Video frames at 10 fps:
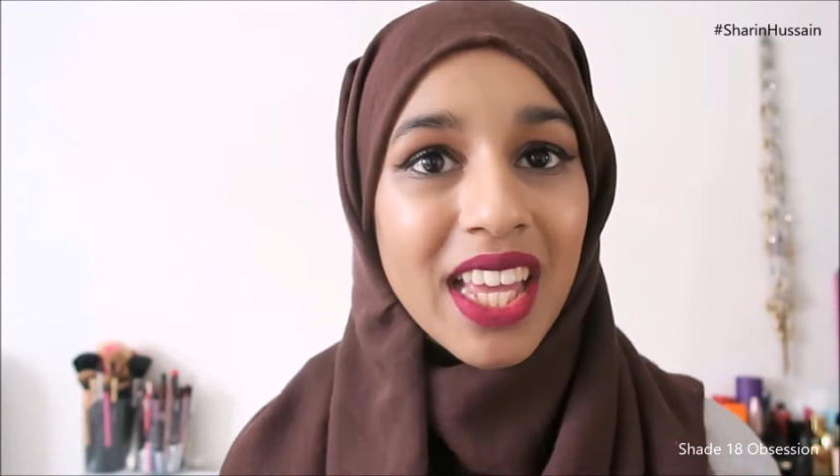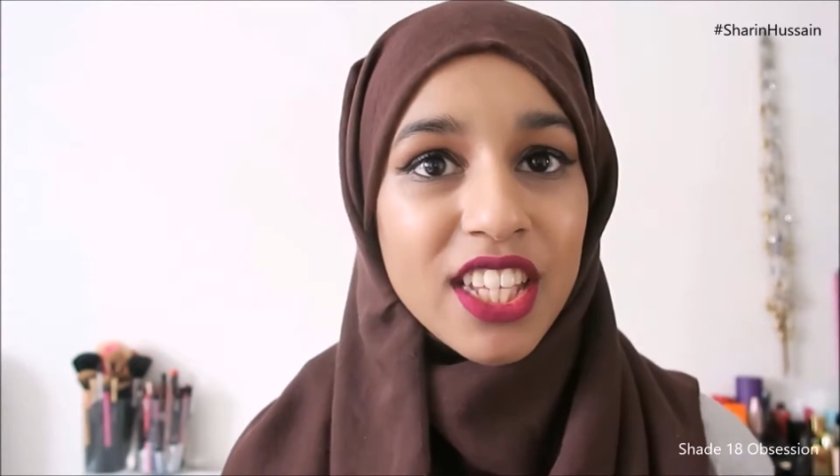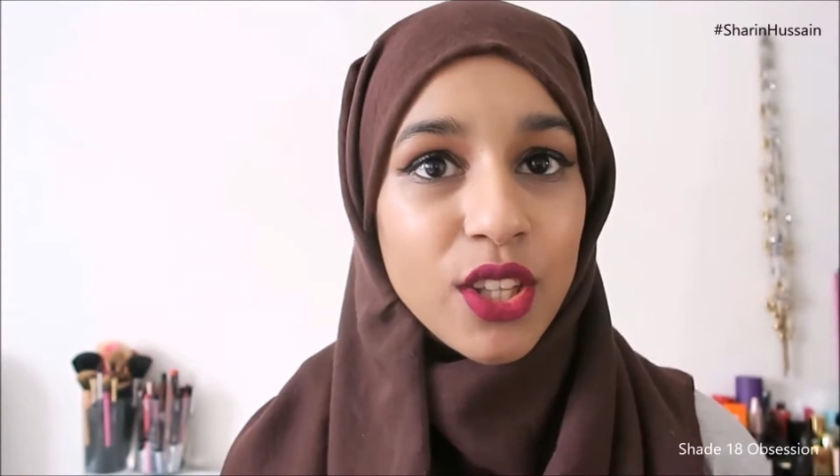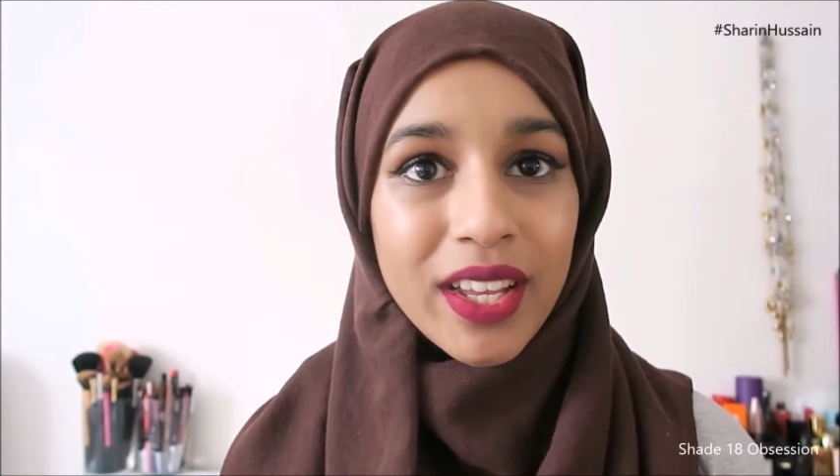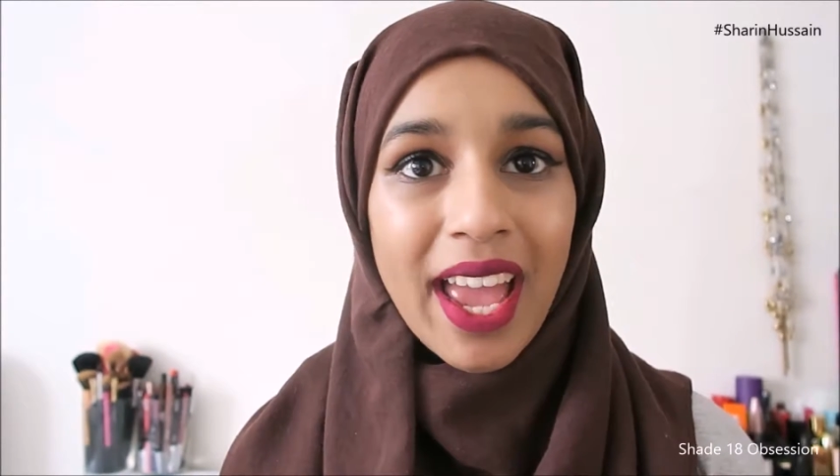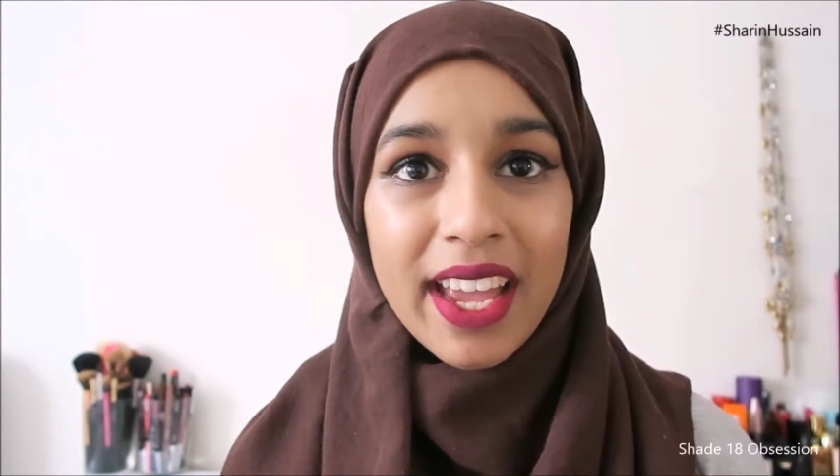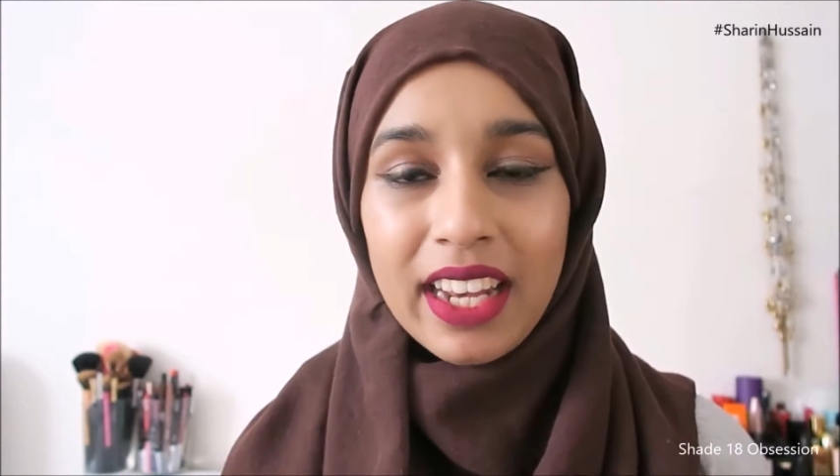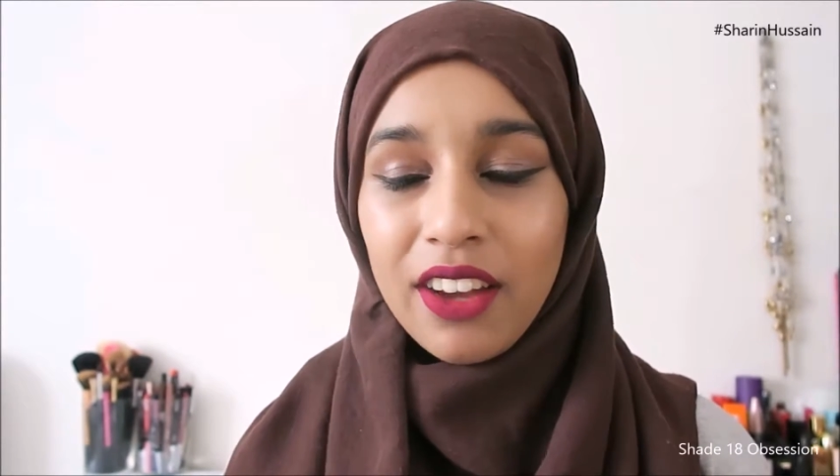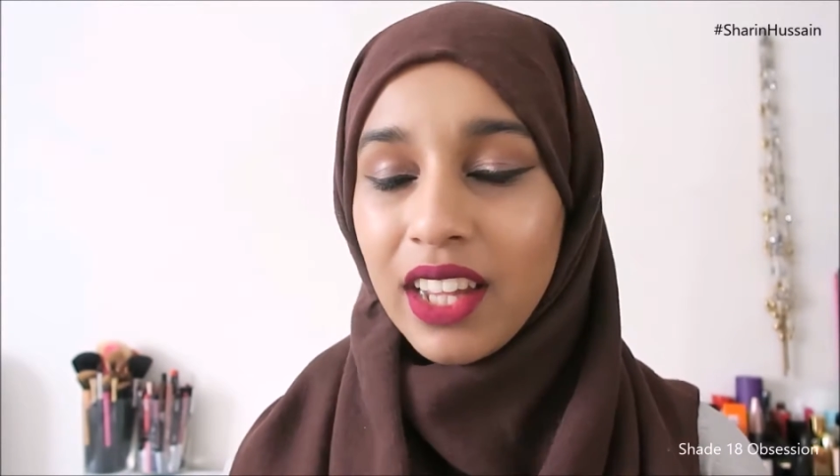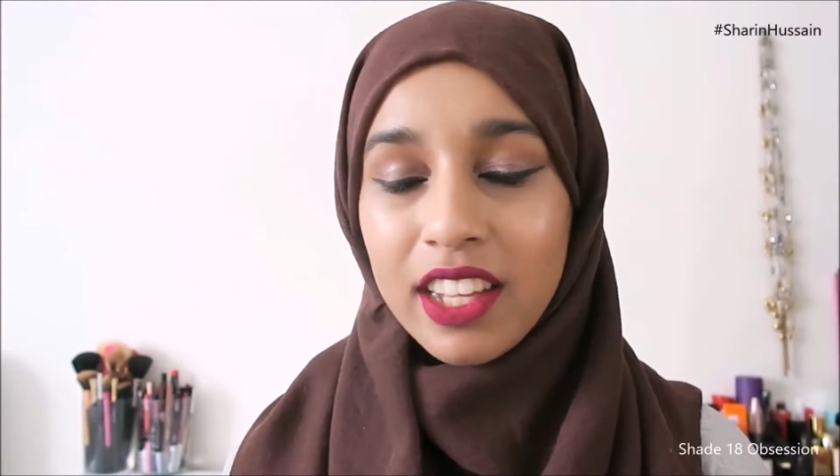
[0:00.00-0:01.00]
that it's okay,
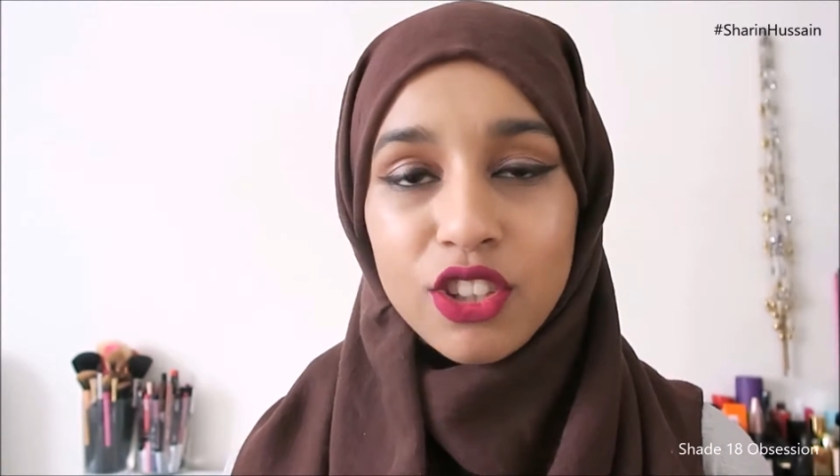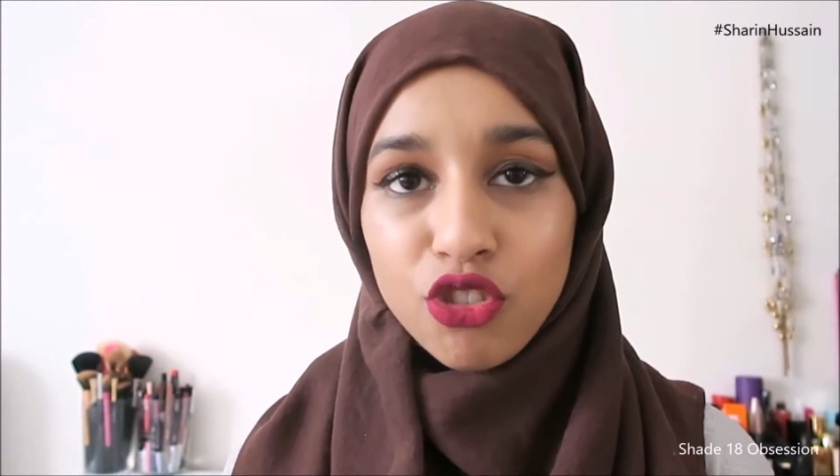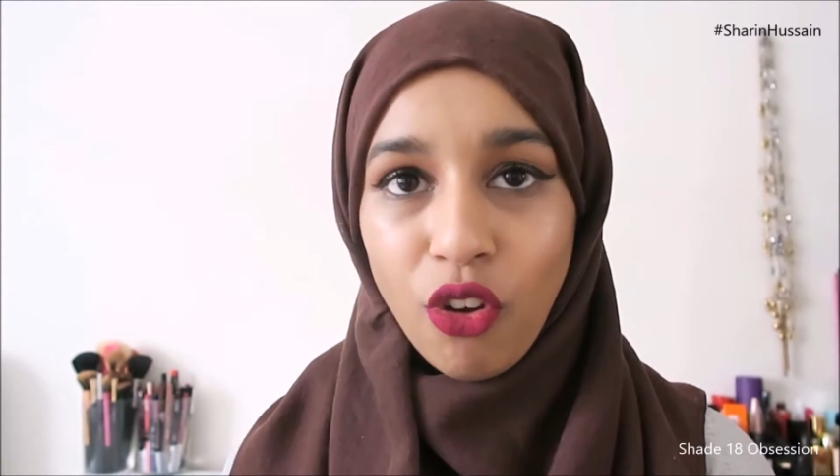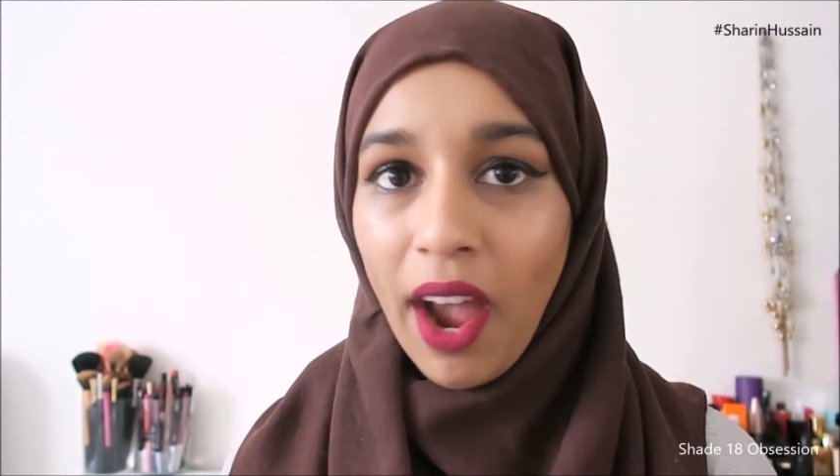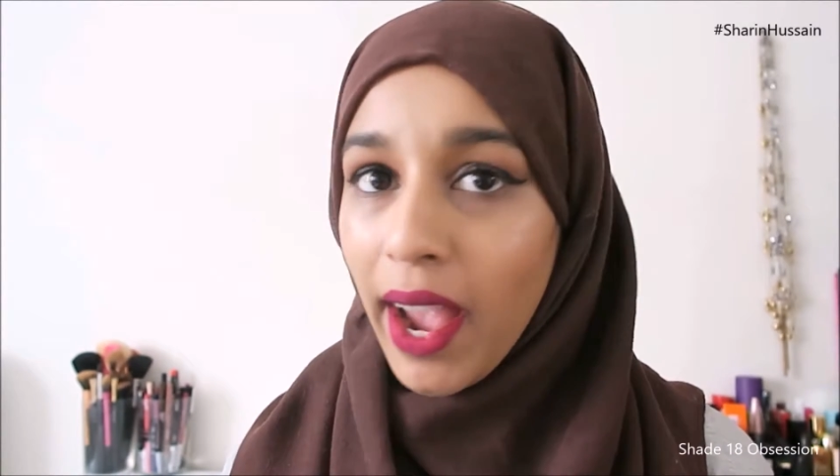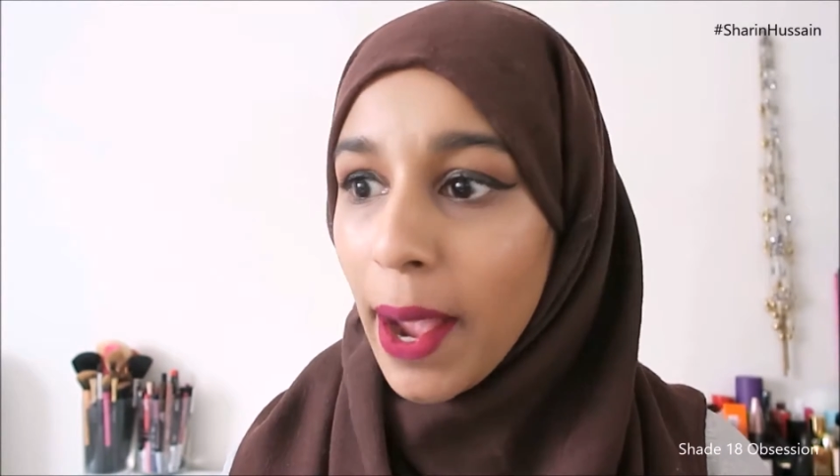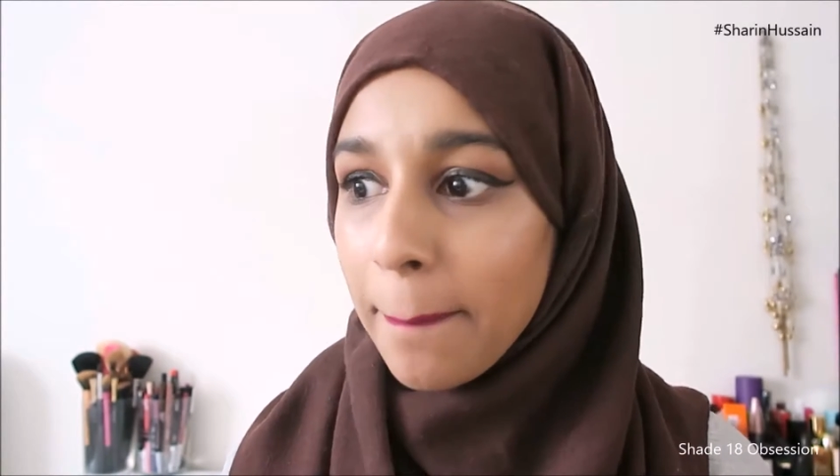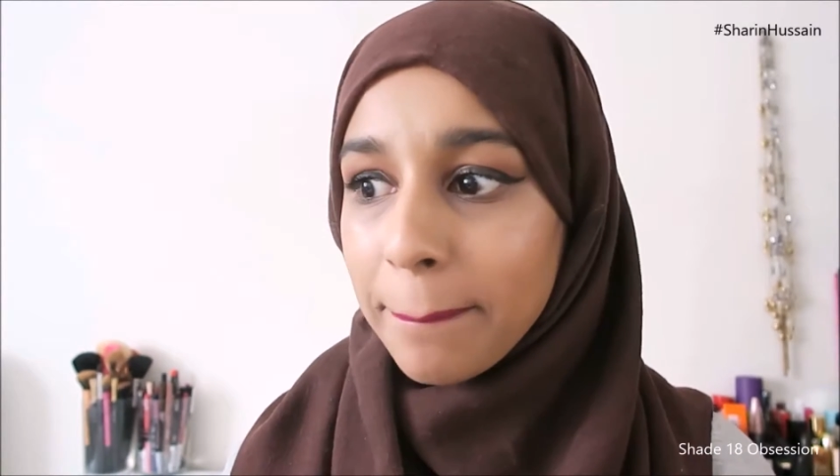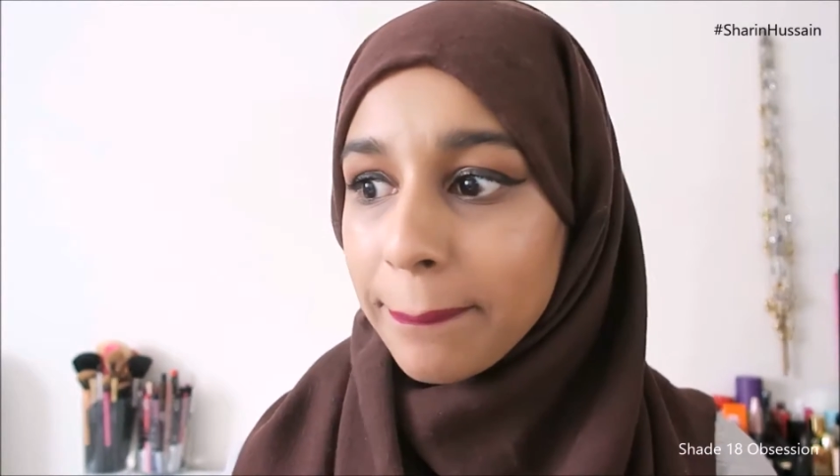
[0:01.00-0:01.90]
now that it's dry,